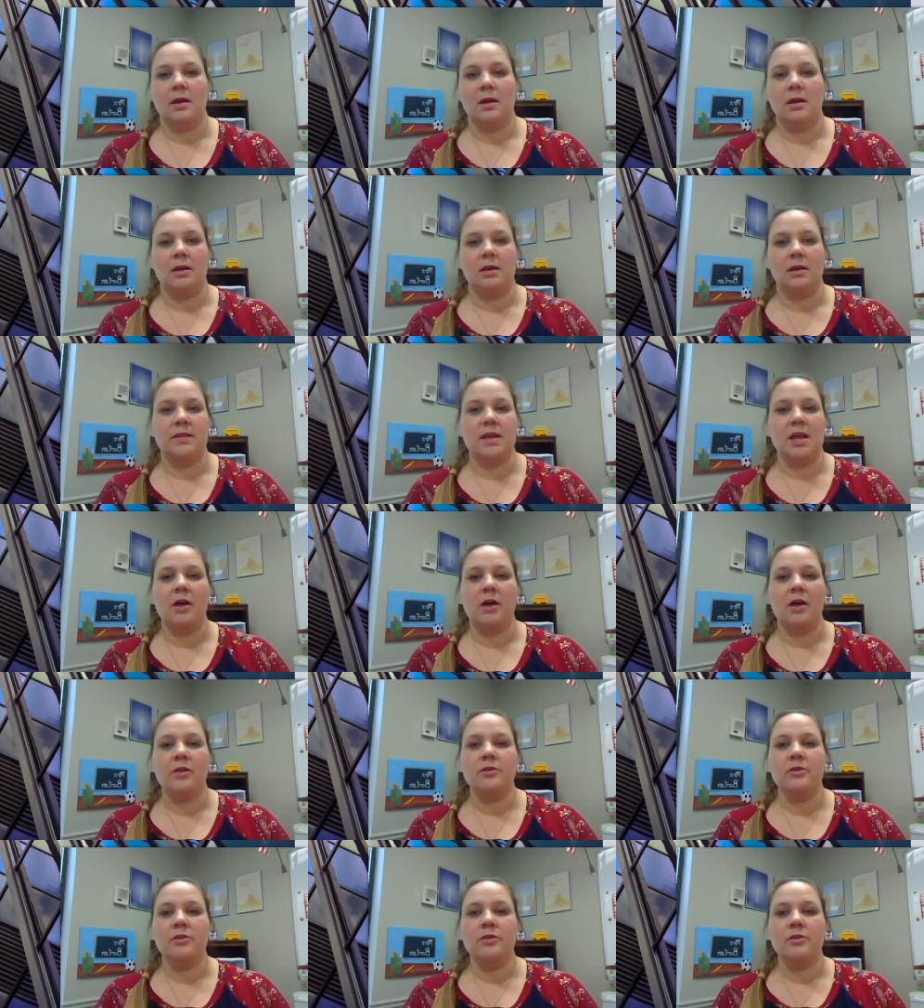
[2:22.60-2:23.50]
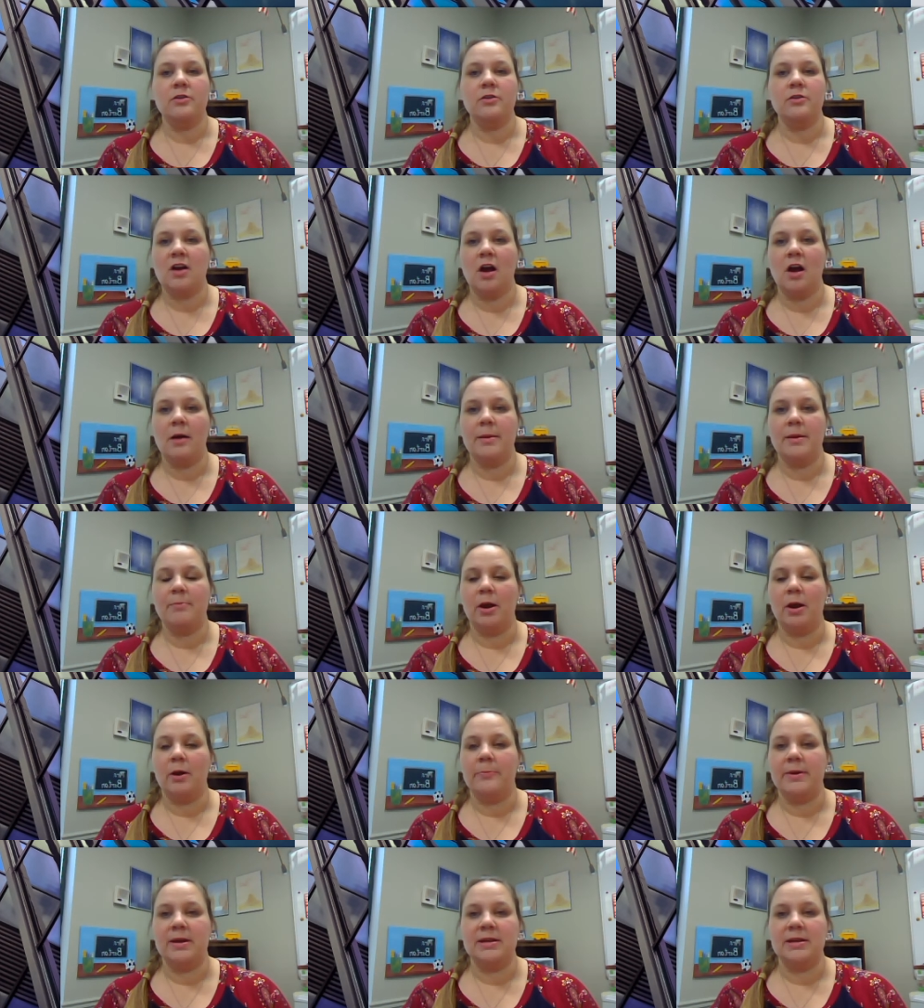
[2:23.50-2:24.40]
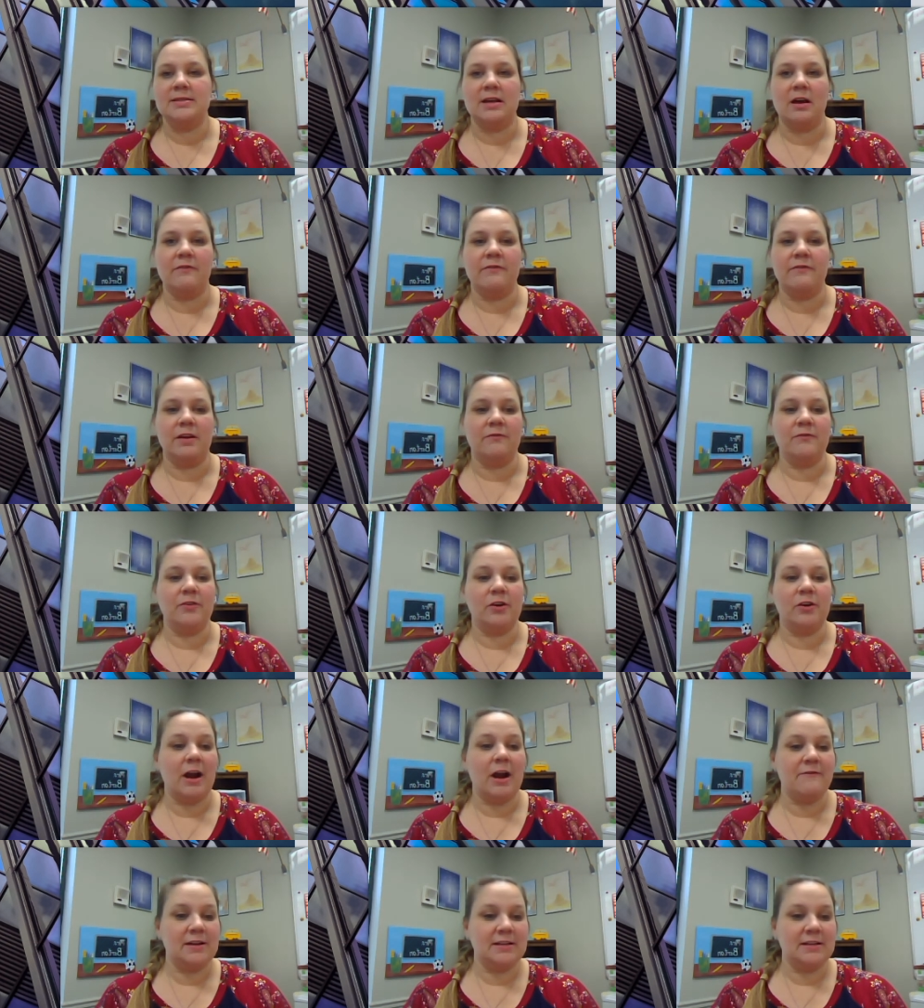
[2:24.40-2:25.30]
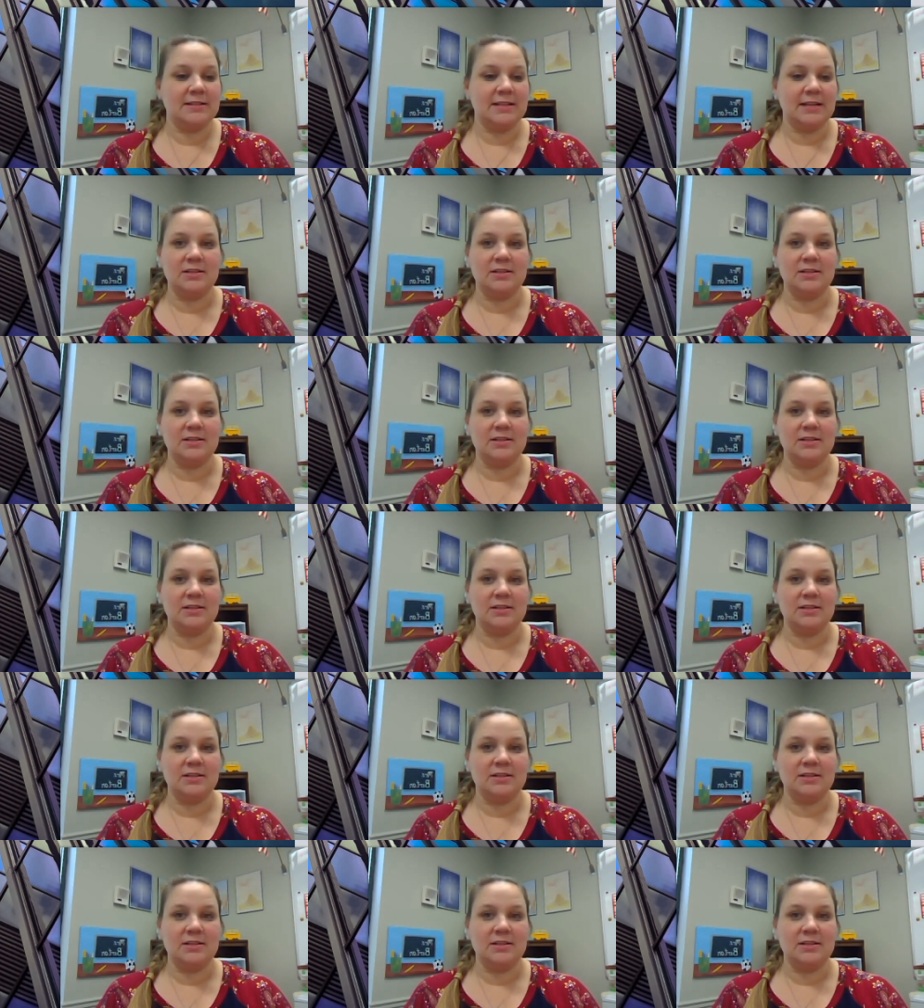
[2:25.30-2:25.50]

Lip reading: The other most common purpose of infographics